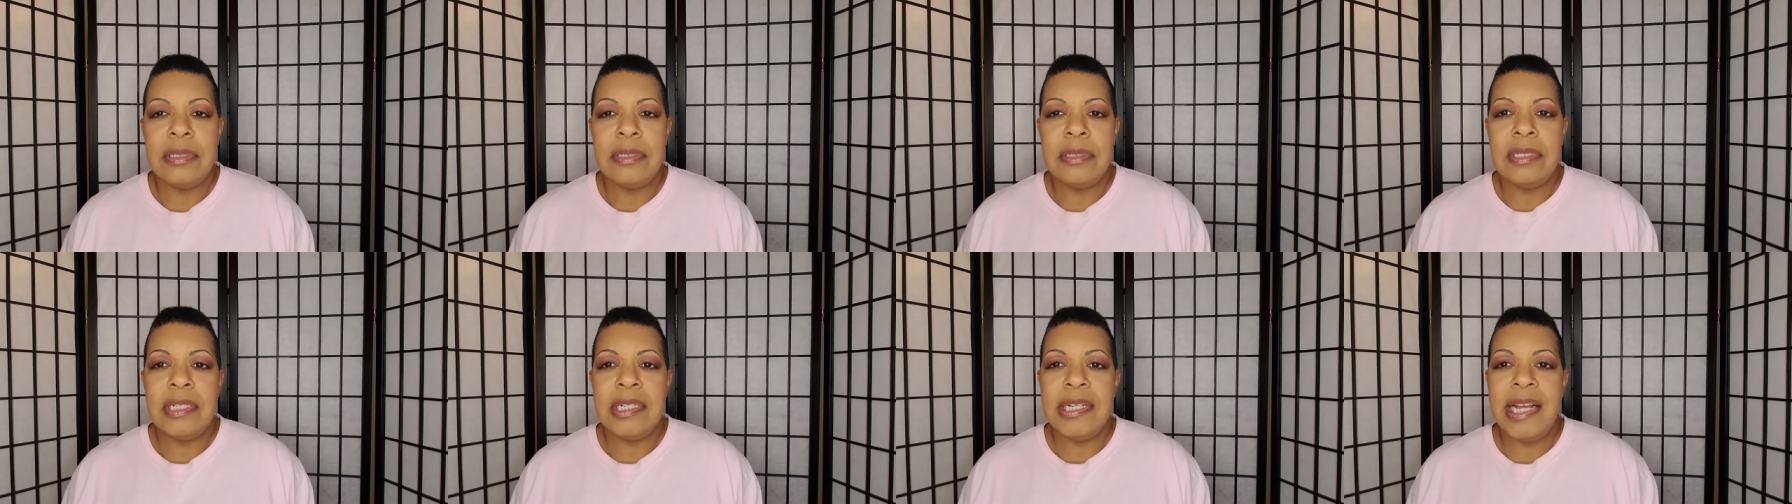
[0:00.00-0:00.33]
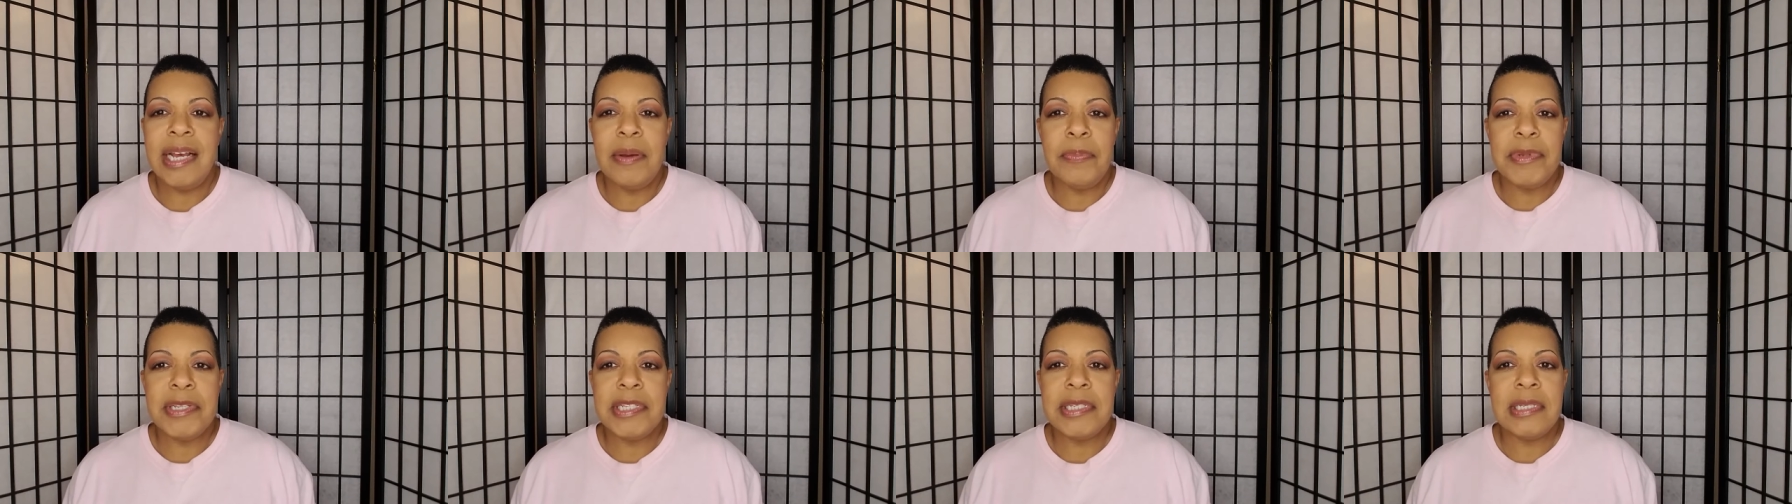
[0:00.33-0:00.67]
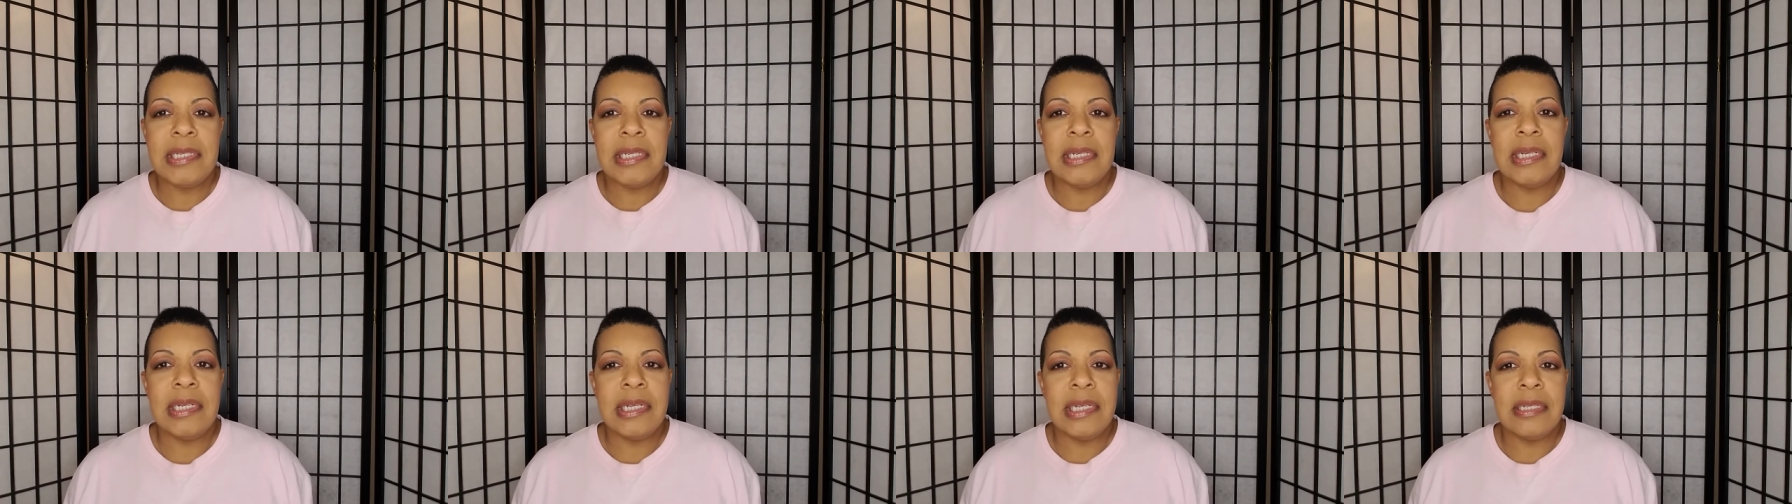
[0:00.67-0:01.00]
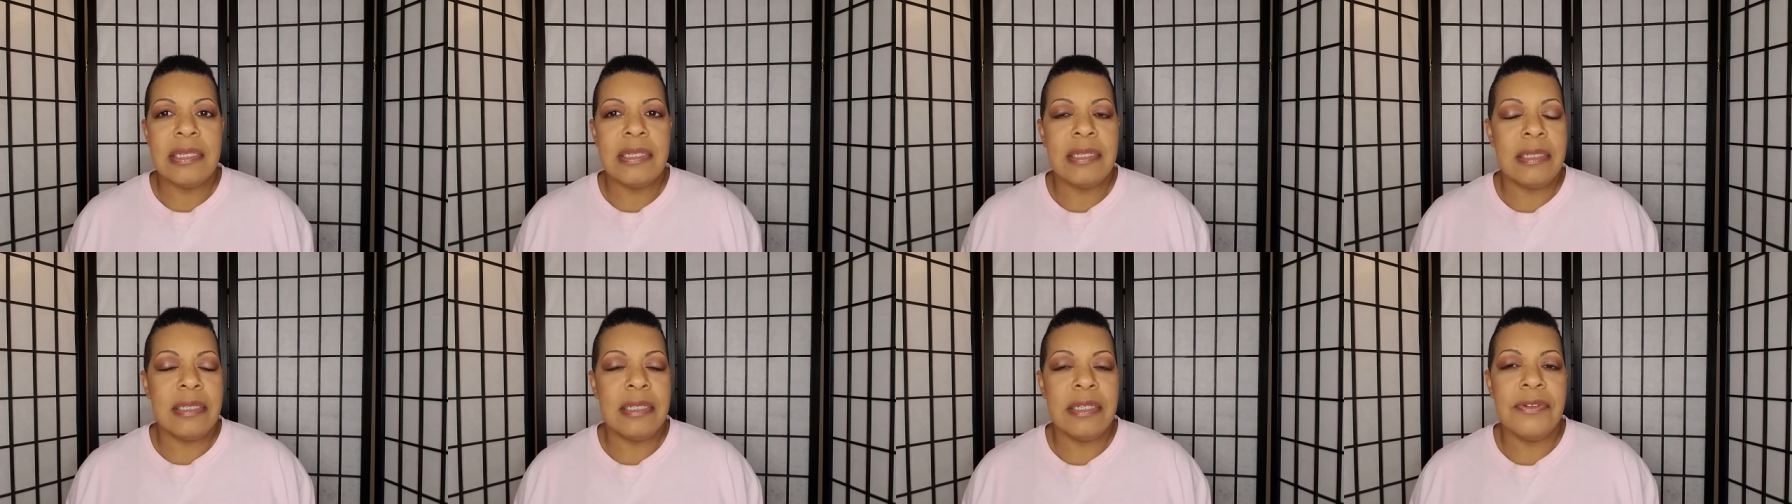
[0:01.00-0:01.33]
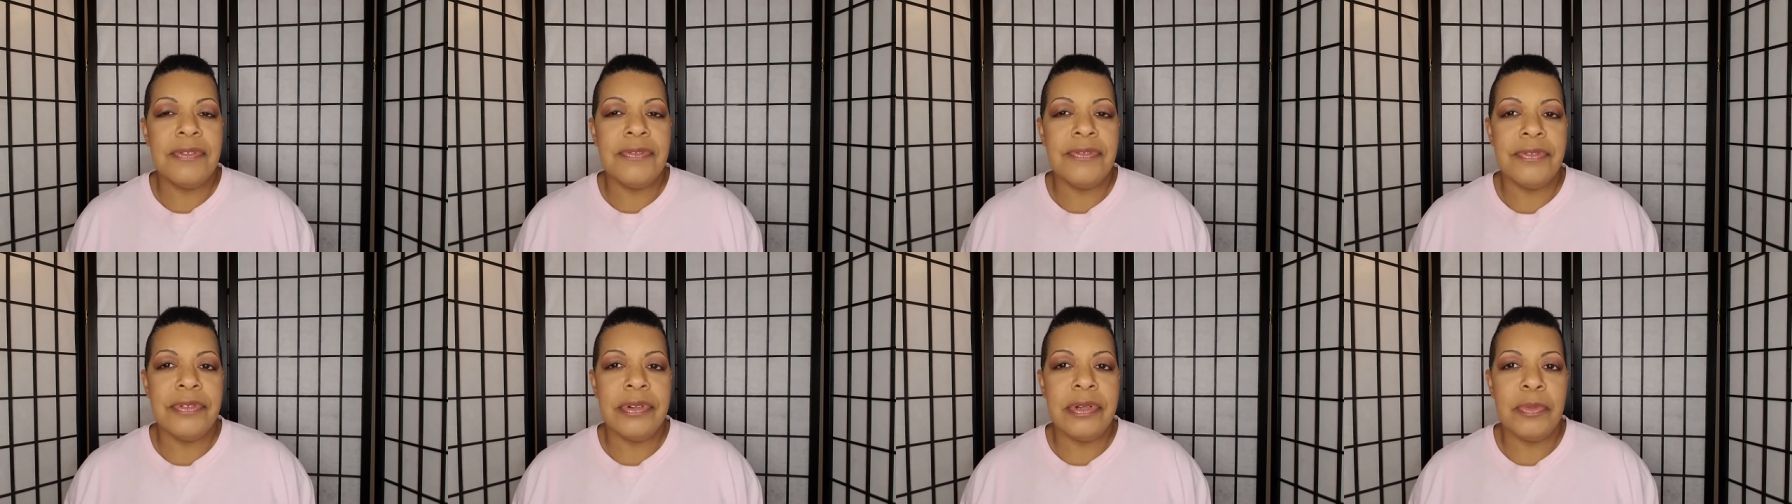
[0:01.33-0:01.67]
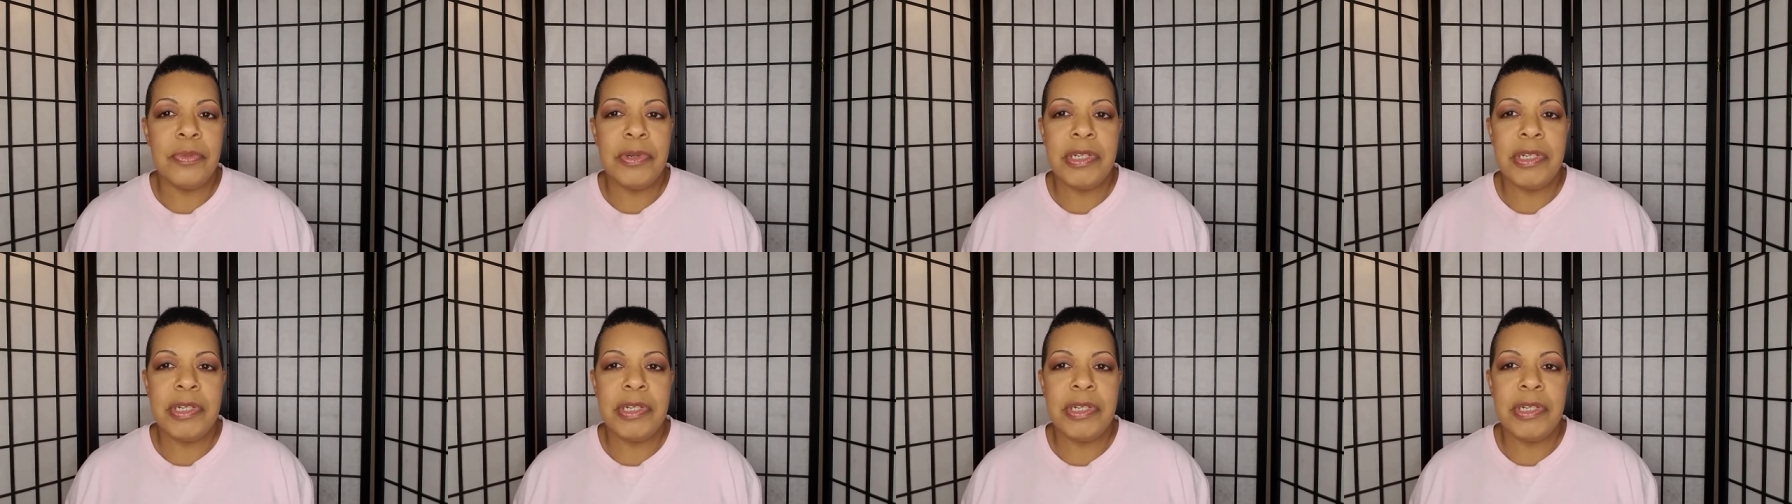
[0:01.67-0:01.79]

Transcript: to not be seen as different.